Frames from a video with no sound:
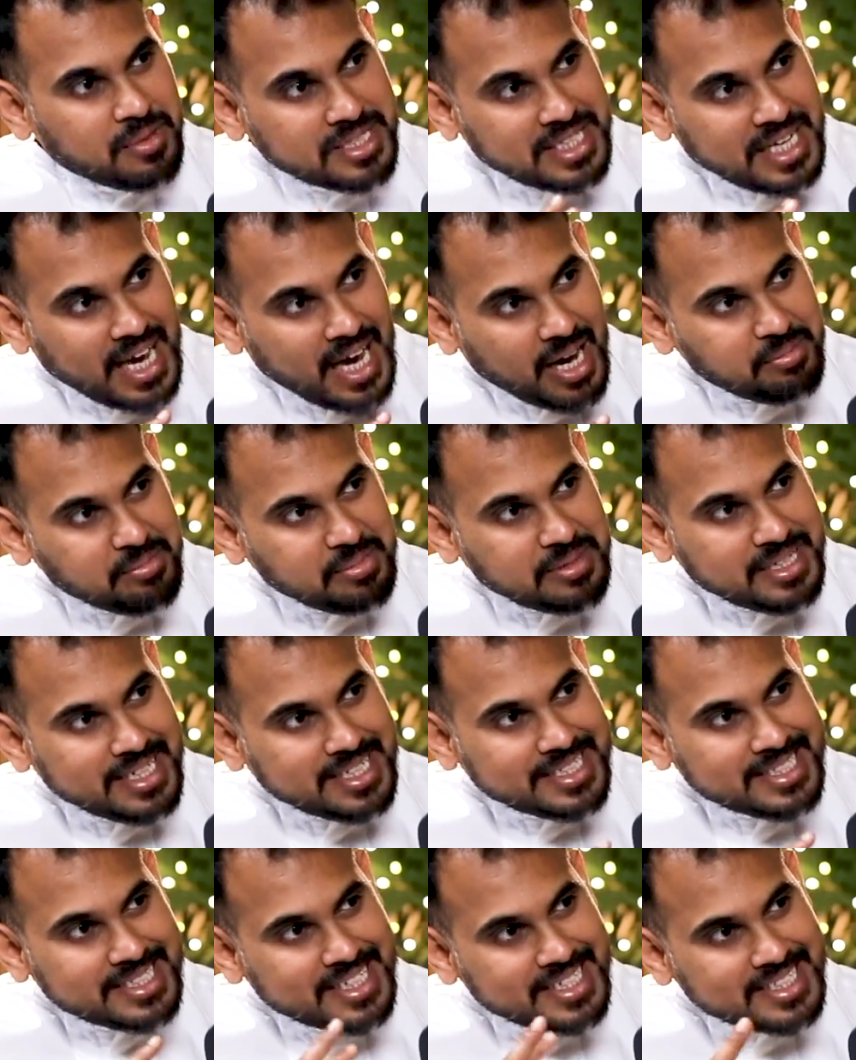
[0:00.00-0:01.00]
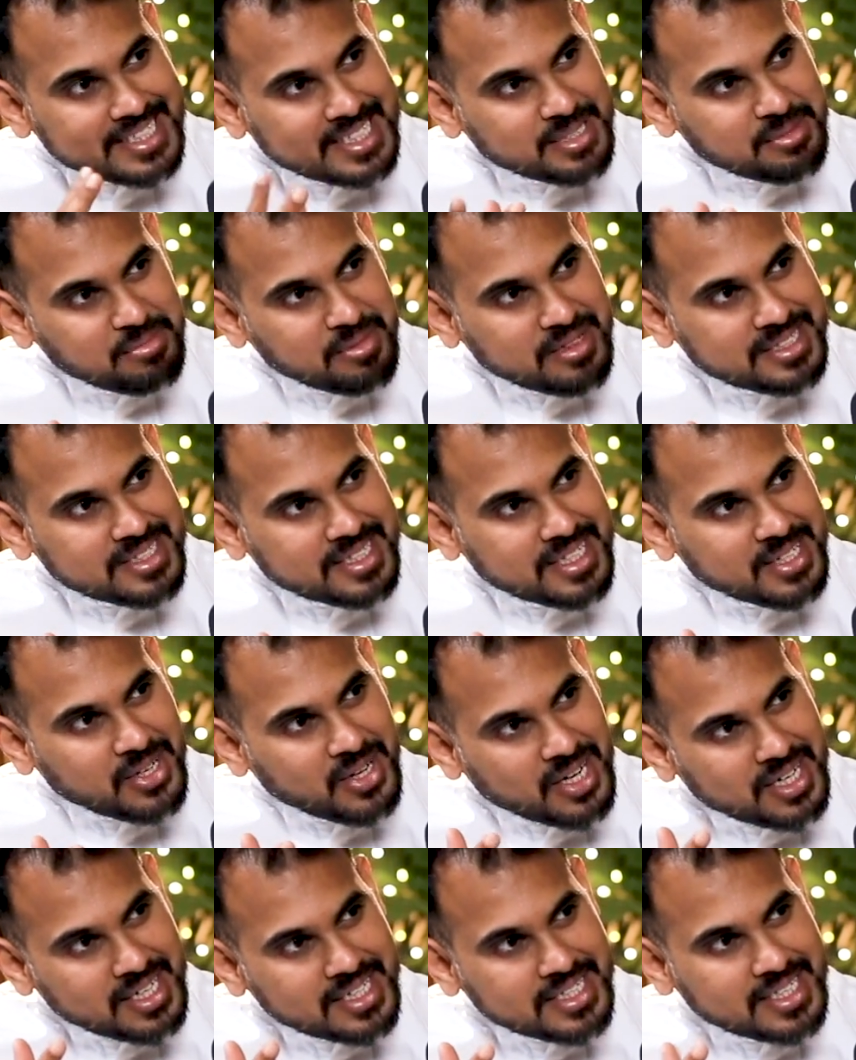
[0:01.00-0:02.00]
But the happiness that this person
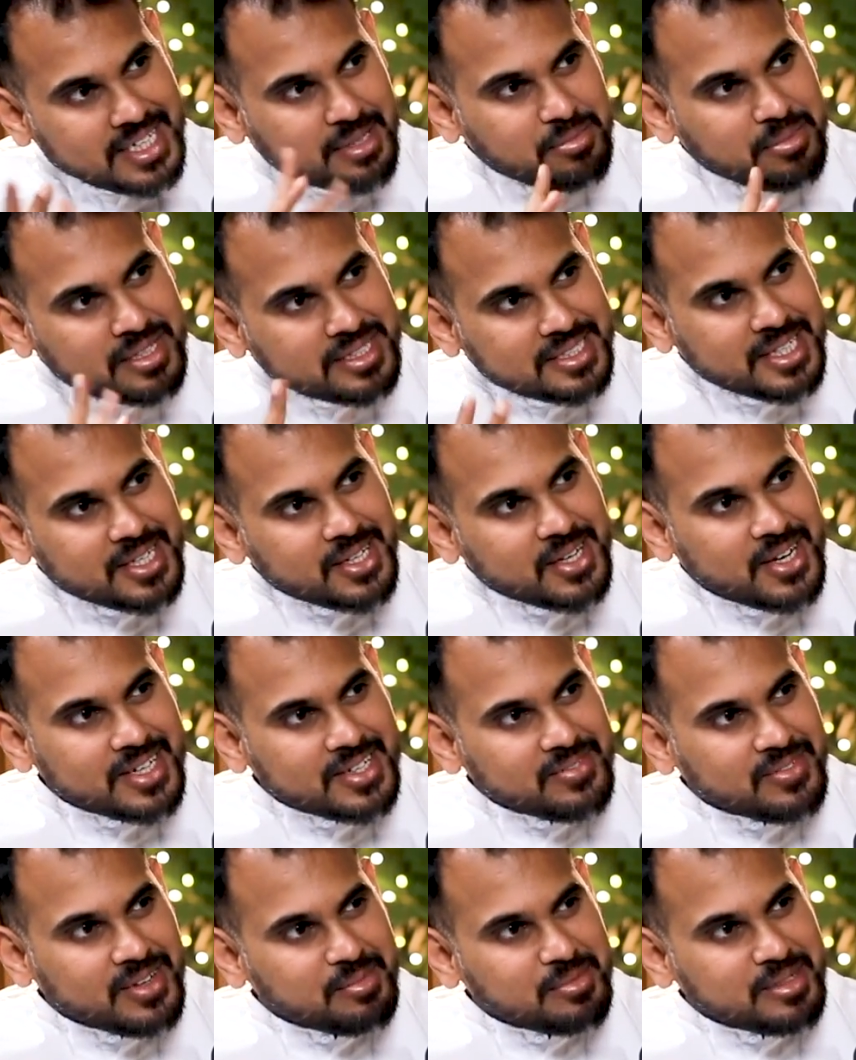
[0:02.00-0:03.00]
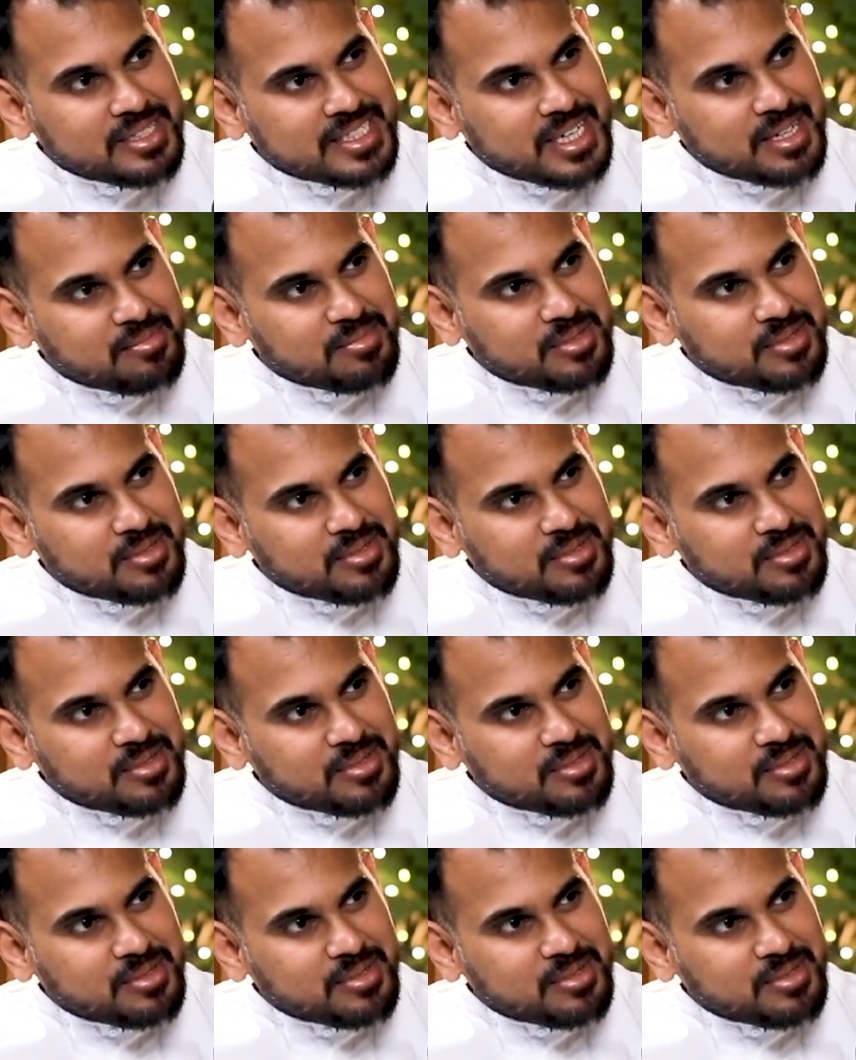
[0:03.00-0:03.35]
got and that person got will be same.